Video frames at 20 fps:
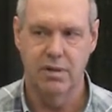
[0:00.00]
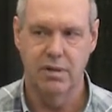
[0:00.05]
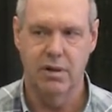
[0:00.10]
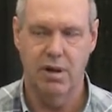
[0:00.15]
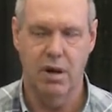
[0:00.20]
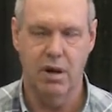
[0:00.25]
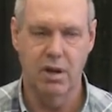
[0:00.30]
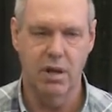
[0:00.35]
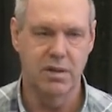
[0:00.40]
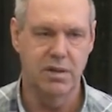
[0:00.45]

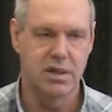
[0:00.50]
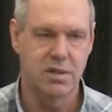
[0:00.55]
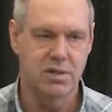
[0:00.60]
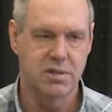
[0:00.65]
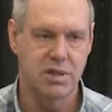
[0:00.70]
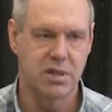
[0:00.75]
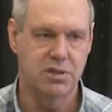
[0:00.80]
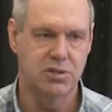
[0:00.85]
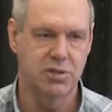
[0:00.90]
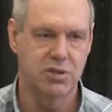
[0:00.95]
all of
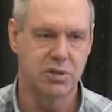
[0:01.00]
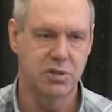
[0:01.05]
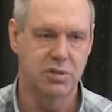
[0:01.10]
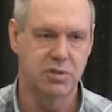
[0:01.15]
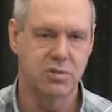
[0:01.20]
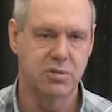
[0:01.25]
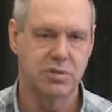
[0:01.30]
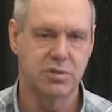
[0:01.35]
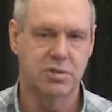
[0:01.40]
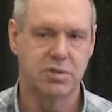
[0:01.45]
these
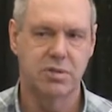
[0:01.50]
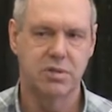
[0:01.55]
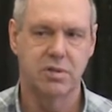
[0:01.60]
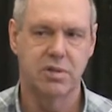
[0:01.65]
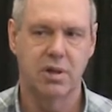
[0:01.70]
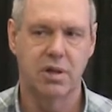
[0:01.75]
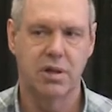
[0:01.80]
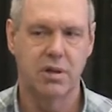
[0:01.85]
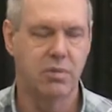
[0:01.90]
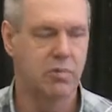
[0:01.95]
issues
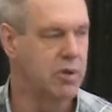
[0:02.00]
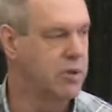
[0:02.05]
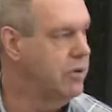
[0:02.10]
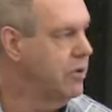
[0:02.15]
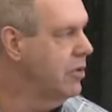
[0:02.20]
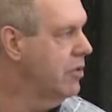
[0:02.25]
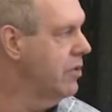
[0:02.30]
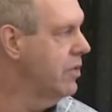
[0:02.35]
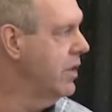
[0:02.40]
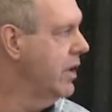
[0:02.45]
uh, with
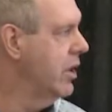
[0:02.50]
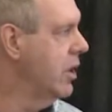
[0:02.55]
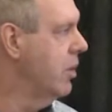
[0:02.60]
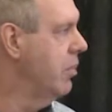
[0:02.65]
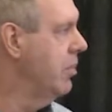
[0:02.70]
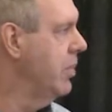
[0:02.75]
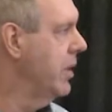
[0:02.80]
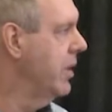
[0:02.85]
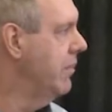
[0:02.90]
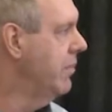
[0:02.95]
your
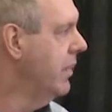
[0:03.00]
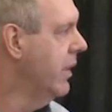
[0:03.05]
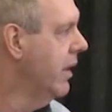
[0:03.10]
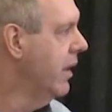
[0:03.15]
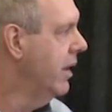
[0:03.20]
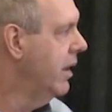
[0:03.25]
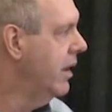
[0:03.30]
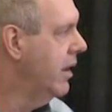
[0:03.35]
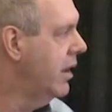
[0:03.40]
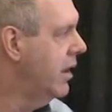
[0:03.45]
therapy.
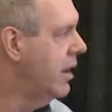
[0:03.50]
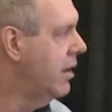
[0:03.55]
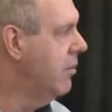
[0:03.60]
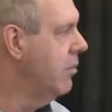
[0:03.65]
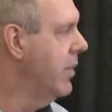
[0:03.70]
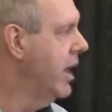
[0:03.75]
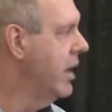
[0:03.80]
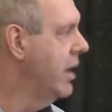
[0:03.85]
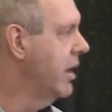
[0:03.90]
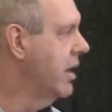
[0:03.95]
Uh,
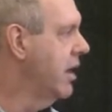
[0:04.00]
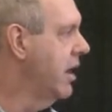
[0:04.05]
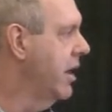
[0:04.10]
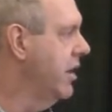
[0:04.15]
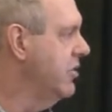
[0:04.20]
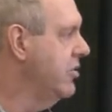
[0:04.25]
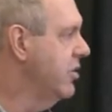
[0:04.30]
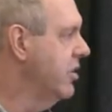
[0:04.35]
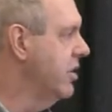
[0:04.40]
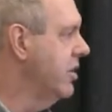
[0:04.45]

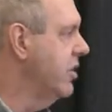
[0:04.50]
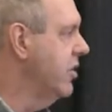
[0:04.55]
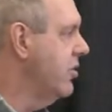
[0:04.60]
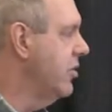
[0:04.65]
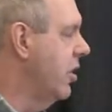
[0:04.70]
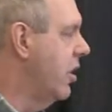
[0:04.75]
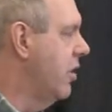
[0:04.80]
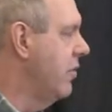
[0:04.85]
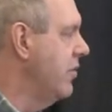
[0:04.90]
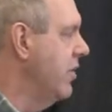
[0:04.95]
medication is
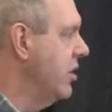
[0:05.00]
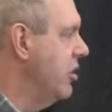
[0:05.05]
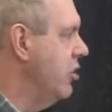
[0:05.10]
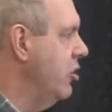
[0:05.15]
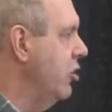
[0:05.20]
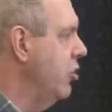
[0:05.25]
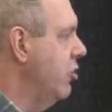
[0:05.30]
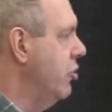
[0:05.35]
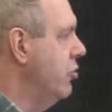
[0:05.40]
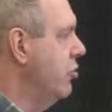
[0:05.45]
often
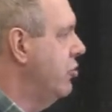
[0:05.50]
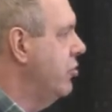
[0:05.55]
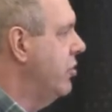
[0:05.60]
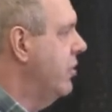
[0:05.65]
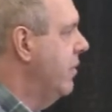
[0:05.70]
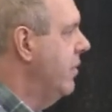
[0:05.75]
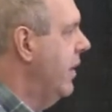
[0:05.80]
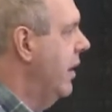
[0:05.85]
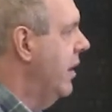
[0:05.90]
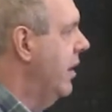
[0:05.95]
used,
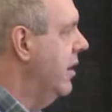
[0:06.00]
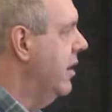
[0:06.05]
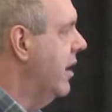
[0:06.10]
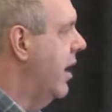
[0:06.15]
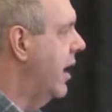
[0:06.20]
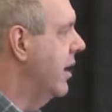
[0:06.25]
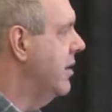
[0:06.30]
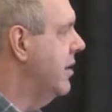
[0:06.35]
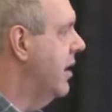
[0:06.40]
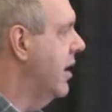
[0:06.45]

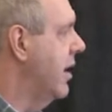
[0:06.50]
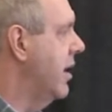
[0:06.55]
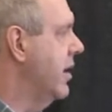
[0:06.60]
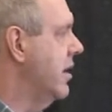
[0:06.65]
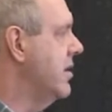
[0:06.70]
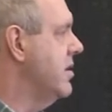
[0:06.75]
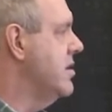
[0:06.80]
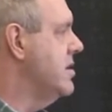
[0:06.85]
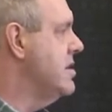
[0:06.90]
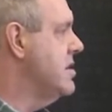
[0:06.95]
not that
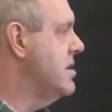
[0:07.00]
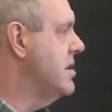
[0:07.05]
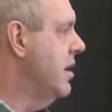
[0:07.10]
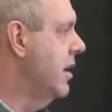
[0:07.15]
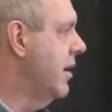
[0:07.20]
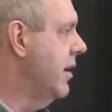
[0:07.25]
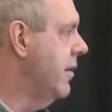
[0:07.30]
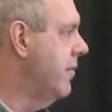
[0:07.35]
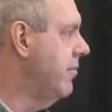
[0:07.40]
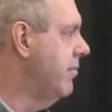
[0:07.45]
it's
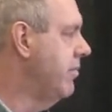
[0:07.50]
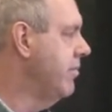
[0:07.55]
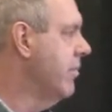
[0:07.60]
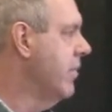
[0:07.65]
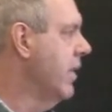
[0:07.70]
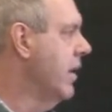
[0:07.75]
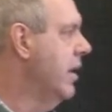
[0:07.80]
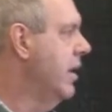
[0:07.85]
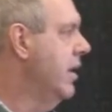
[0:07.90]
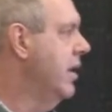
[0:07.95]
uh, uh,
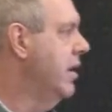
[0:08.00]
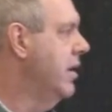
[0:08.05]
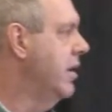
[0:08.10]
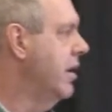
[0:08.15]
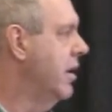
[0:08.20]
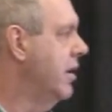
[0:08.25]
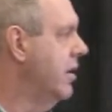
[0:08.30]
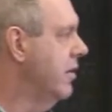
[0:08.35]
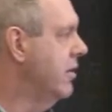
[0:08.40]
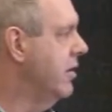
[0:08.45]

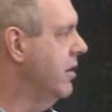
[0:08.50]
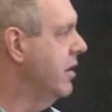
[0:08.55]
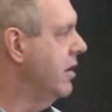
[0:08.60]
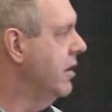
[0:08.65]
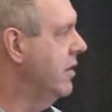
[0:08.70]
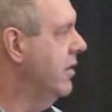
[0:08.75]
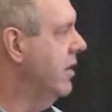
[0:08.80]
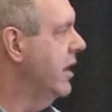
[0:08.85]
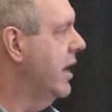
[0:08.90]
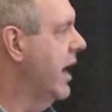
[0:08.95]
the,
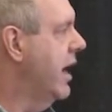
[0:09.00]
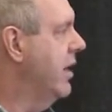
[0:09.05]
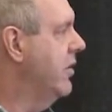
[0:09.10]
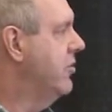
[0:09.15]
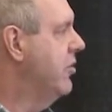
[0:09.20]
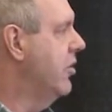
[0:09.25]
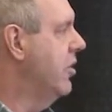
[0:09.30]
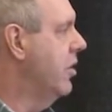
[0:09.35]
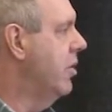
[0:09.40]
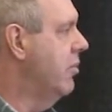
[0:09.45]
the
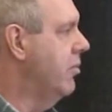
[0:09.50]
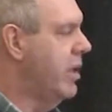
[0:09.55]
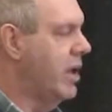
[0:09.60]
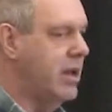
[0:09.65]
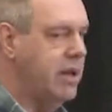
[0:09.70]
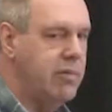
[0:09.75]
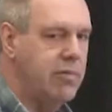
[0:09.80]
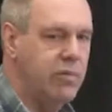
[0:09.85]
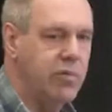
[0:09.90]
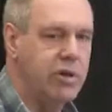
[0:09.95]
answer,
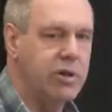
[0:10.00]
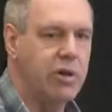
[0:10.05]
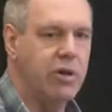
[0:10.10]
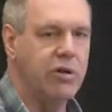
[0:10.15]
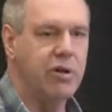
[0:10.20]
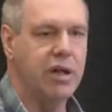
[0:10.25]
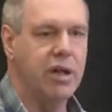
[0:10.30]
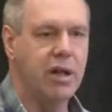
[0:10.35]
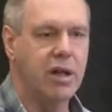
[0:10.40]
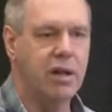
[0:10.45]
but when you're
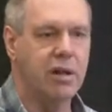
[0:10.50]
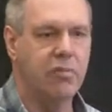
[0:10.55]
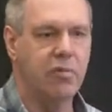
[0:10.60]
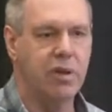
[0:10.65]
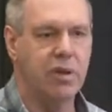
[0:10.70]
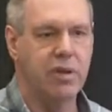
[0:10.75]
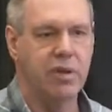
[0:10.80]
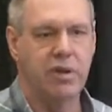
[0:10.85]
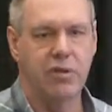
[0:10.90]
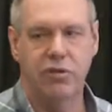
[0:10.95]
dealing
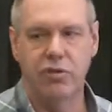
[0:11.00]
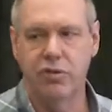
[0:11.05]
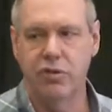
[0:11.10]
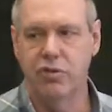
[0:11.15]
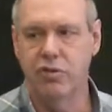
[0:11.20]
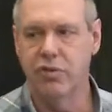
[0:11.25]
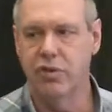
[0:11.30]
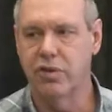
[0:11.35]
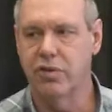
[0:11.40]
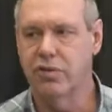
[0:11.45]
with
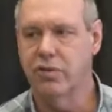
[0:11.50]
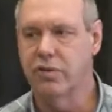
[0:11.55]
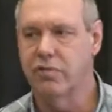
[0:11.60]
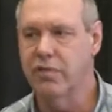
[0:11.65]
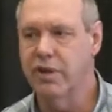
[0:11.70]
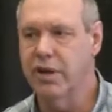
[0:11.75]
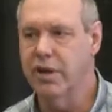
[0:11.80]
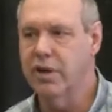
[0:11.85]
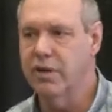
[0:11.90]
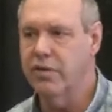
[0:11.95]
issues this
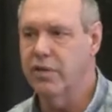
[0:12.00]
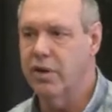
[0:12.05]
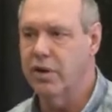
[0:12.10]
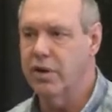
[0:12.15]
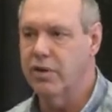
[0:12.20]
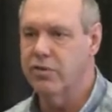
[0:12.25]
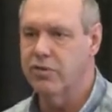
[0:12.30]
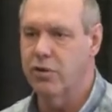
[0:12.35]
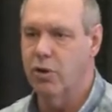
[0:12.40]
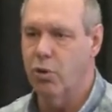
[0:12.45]
severe, there
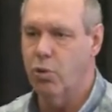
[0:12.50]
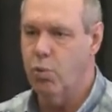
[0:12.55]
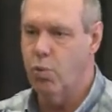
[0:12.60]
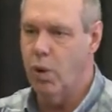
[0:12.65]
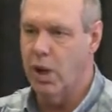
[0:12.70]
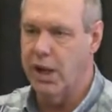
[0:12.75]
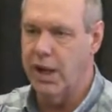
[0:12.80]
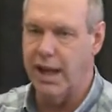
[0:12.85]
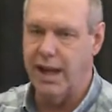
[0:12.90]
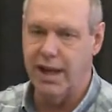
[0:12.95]
is no
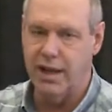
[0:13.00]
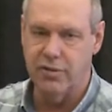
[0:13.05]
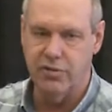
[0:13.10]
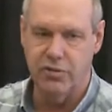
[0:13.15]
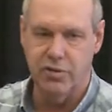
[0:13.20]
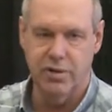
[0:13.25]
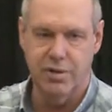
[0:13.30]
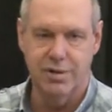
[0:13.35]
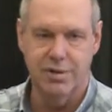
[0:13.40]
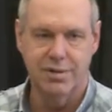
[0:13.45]
one
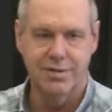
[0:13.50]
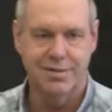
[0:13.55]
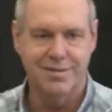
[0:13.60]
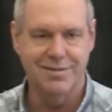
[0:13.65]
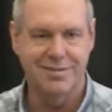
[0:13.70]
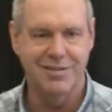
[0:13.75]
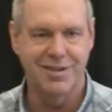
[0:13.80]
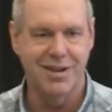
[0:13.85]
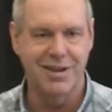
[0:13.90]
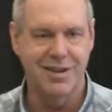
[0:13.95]
answer,
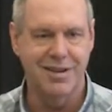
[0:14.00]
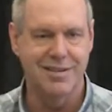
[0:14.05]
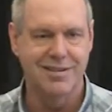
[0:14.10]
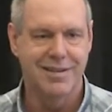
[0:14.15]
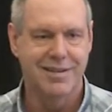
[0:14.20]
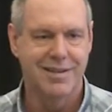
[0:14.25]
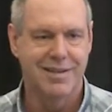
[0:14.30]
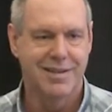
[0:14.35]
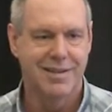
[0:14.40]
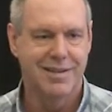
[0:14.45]
okay?
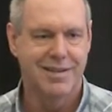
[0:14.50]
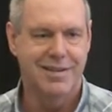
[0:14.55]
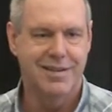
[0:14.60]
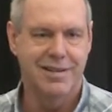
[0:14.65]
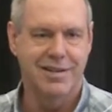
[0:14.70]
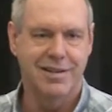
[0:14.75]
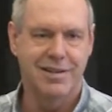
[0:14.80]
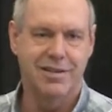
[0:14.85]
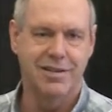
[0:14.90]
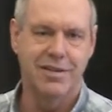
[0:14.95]

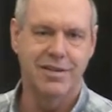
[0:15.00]
Uh,